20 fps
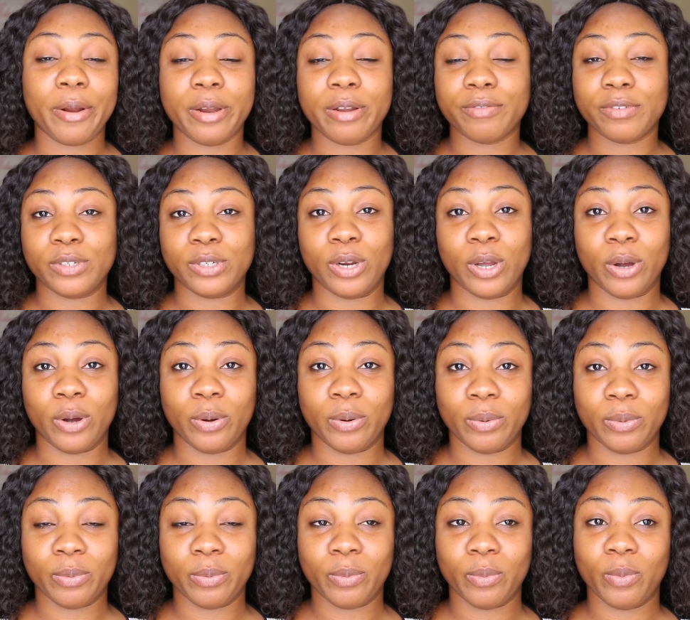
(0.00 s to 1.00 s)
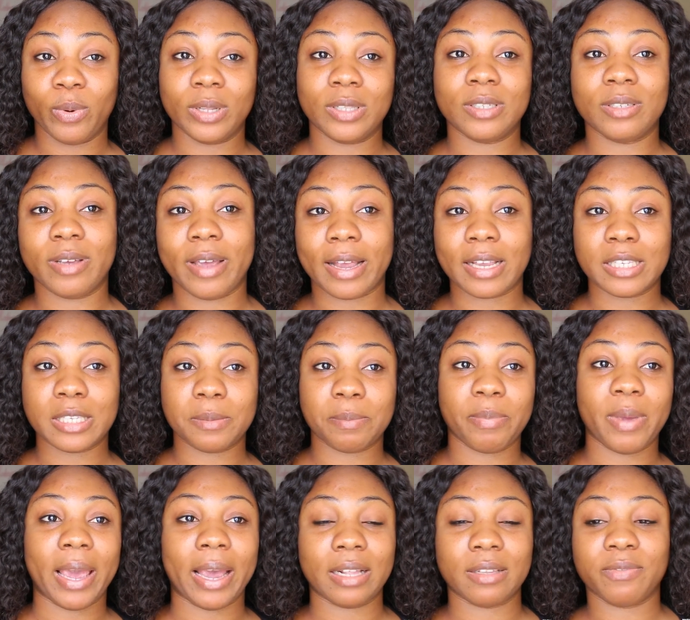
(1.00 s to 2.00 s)
even know what to
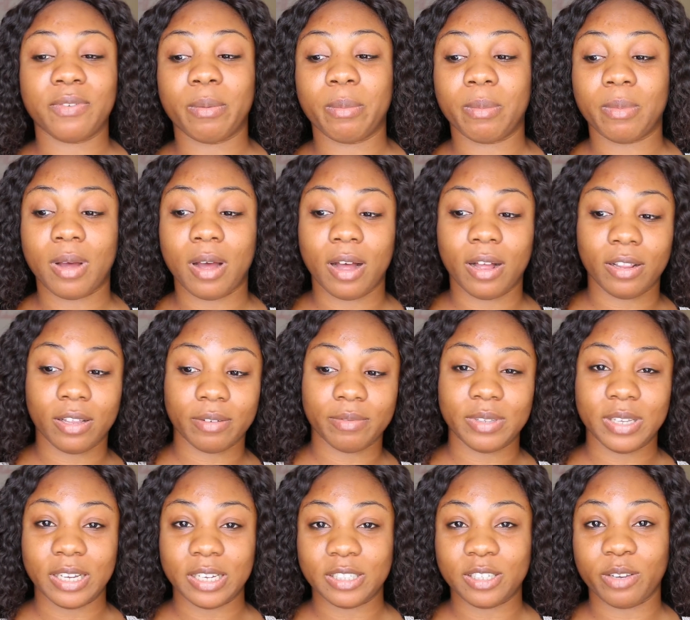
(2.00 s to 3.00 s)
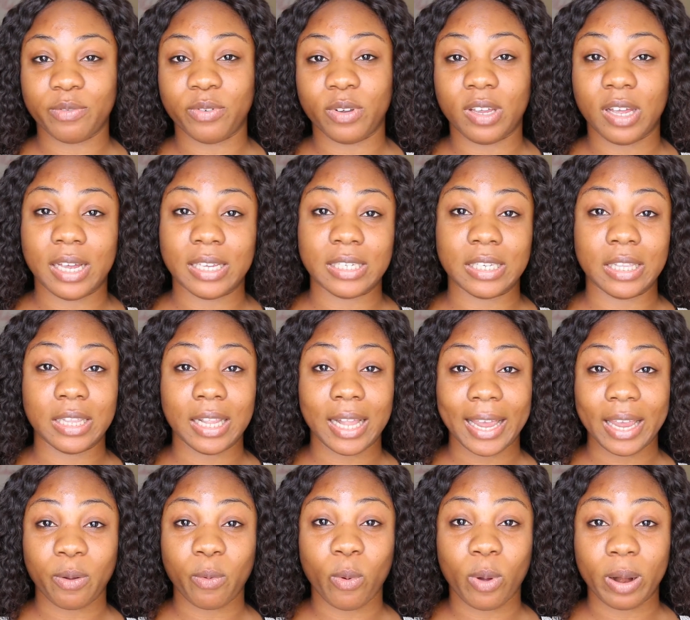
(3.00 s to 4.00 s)
expect from all of this, if you guys
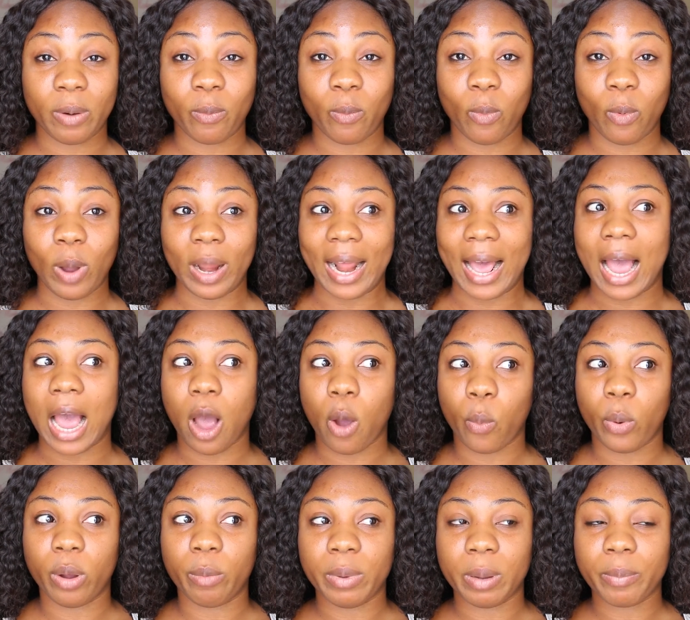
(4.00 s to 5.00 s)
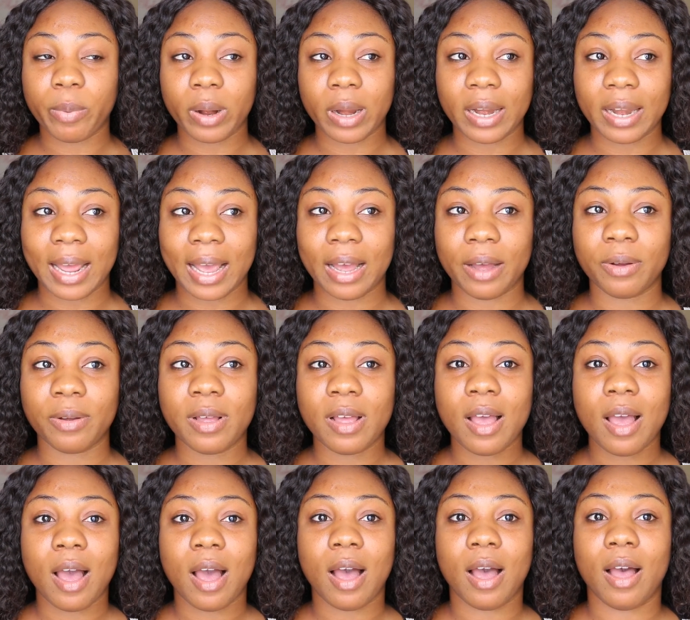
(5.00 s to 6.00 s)
like what I will be putting out.
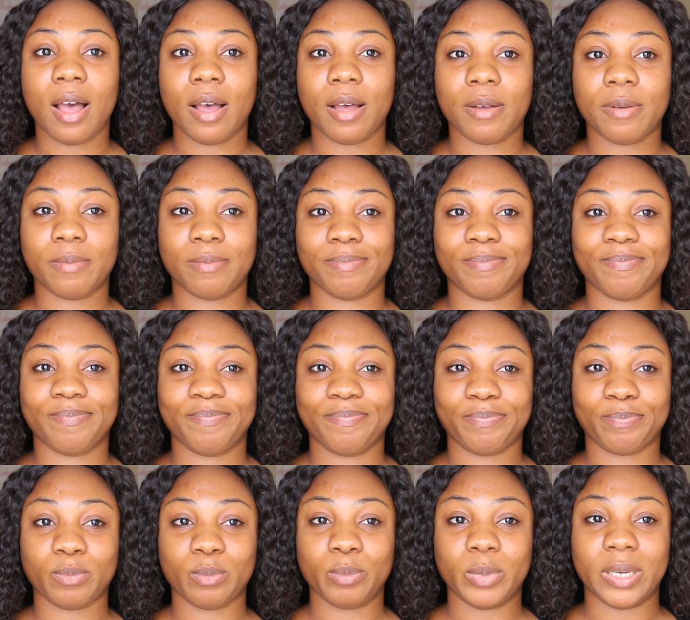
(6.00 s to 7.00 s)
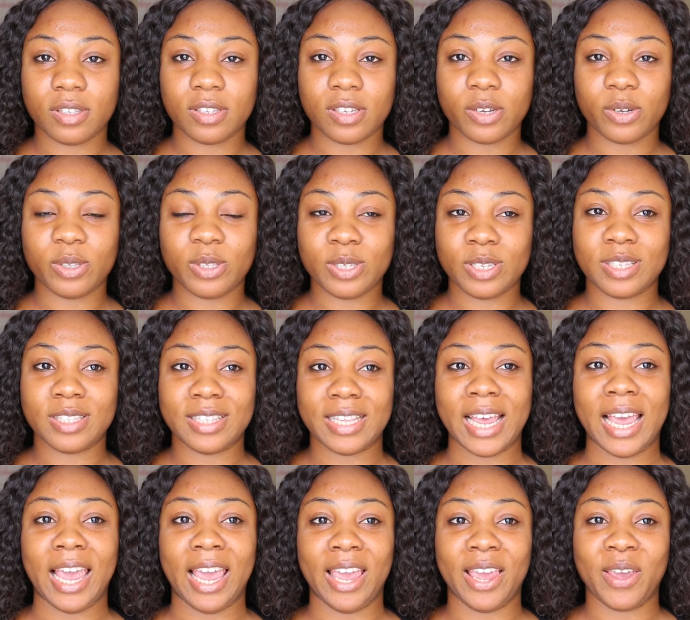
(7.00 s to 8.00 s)
But so
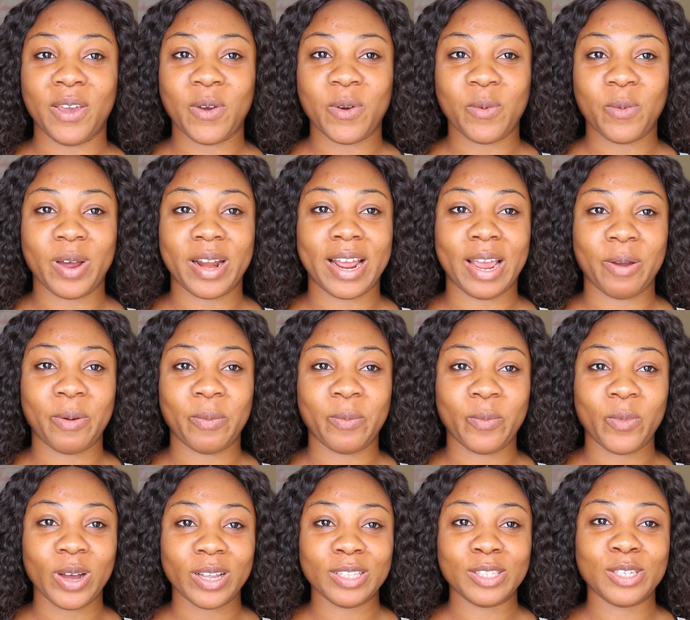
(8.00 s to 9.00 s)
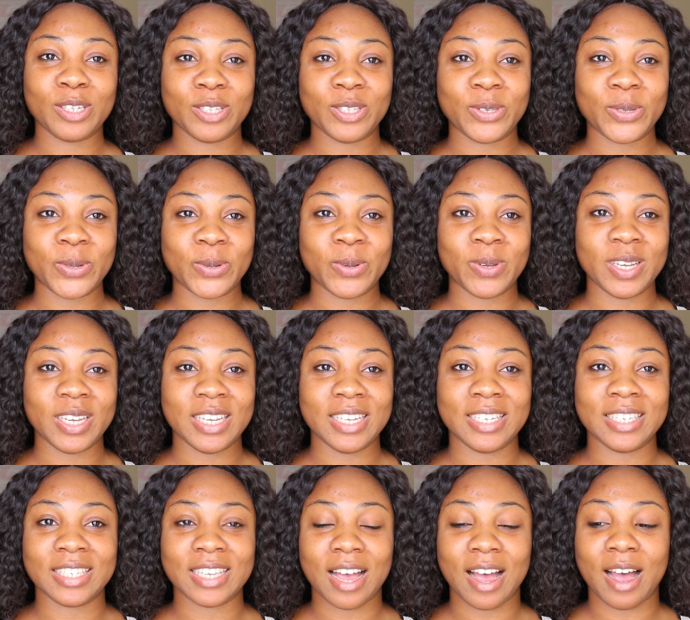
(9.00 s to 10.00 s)
today what I want to do
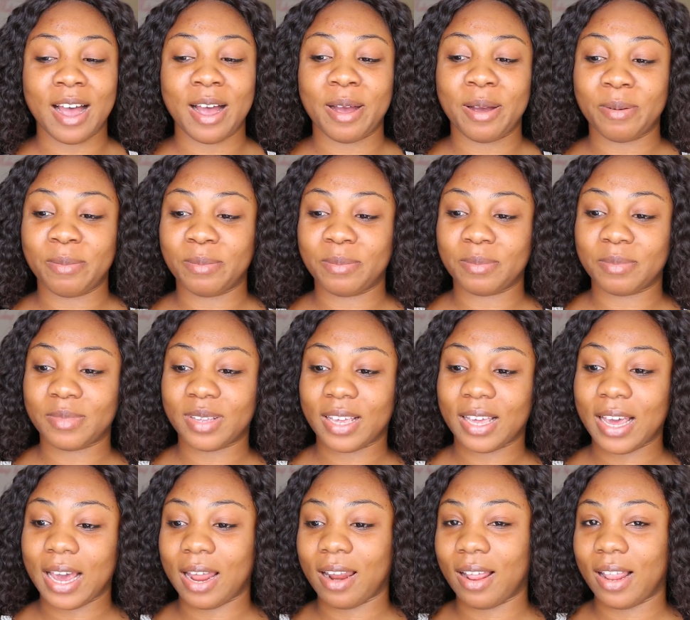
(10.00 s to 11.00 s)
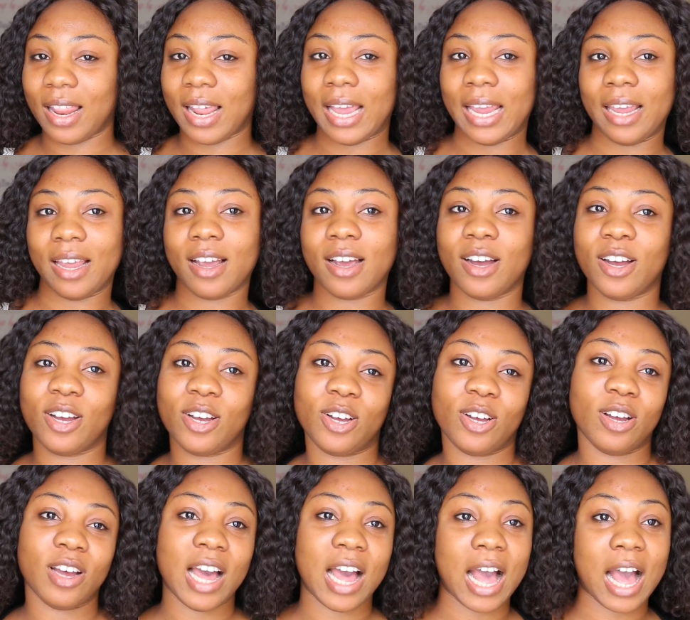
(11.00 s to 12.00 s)
is kind of like
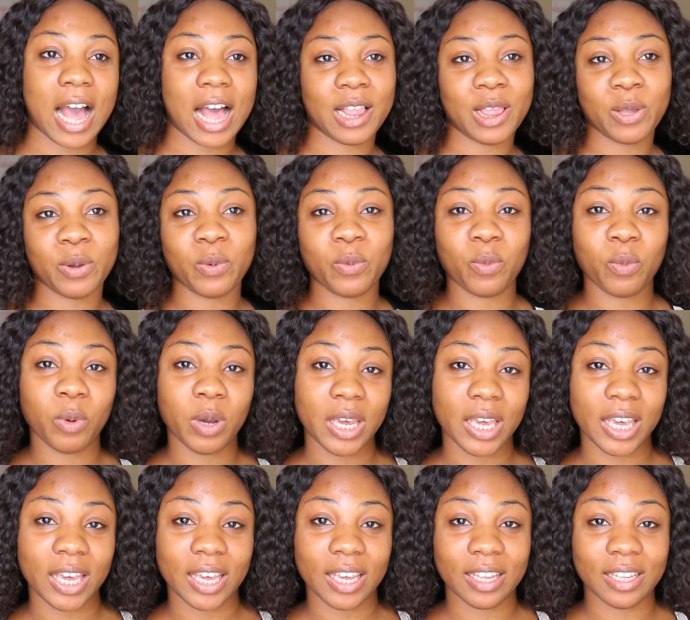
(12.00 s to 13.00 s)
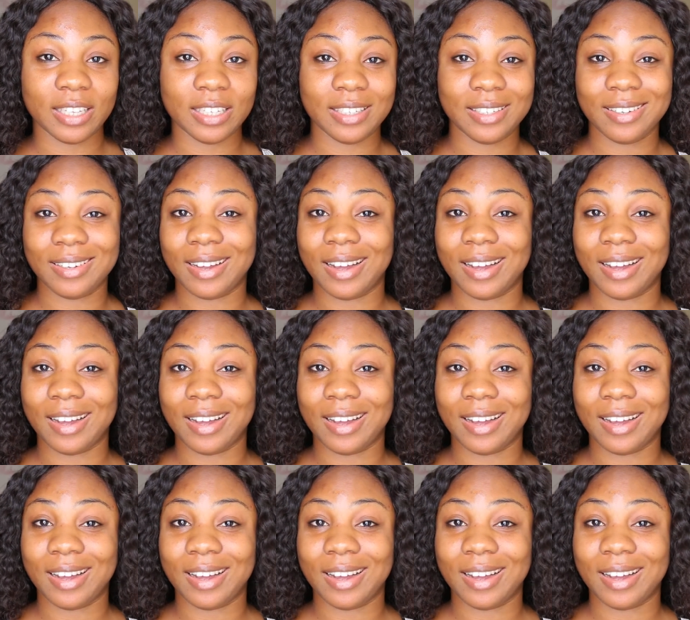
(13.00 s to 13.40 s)
Halloween